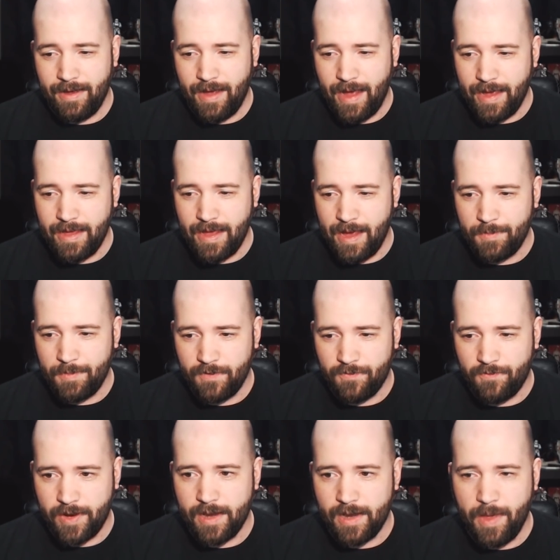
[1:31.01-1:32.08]
I'm gonna
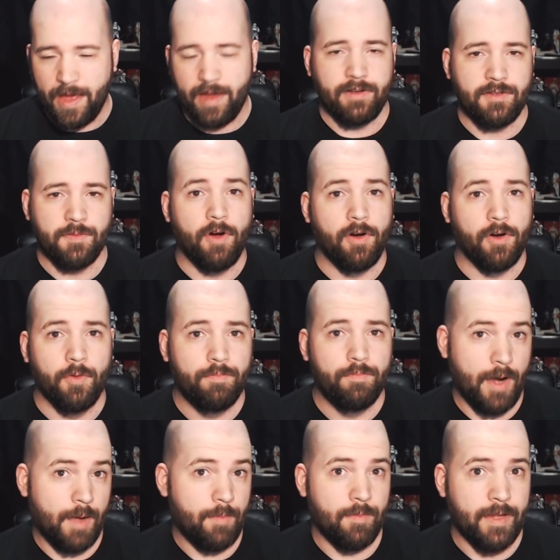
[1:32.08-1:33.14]
forget about it tomorrow,
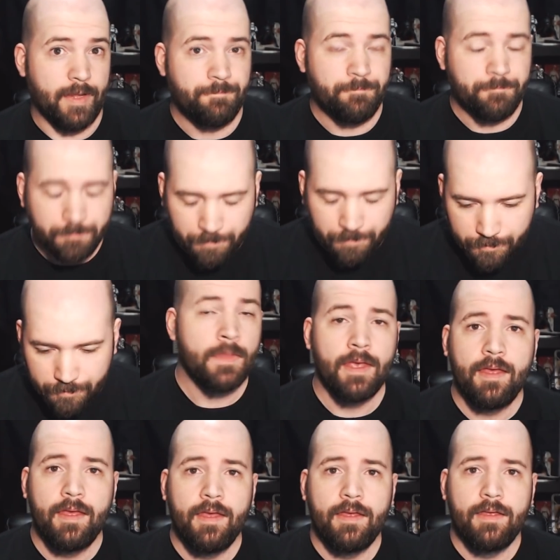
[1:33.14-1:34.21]
probably.
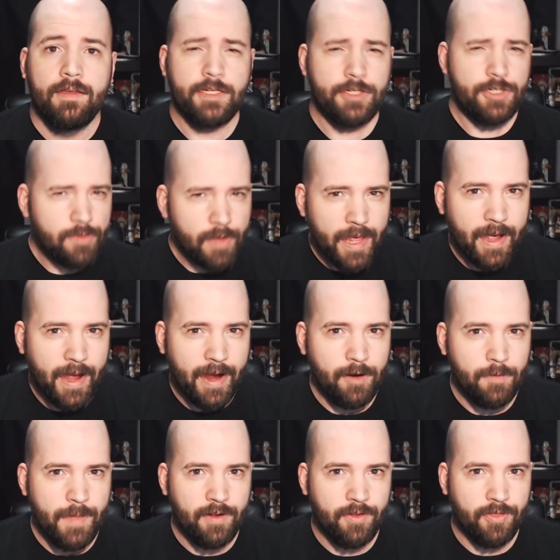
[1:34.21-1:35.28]
Did you like
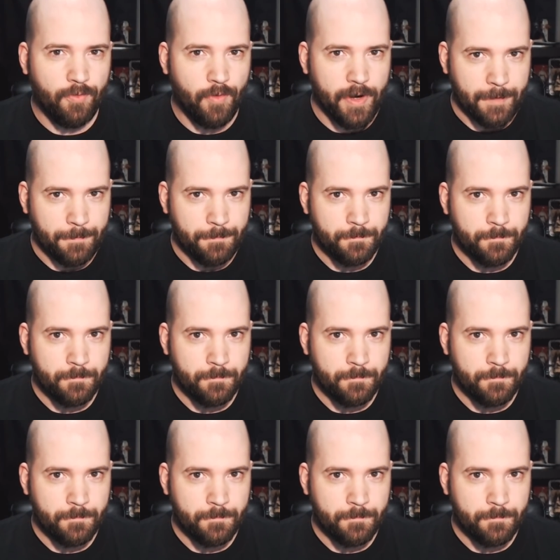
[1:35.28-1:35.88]
Iron Man 3?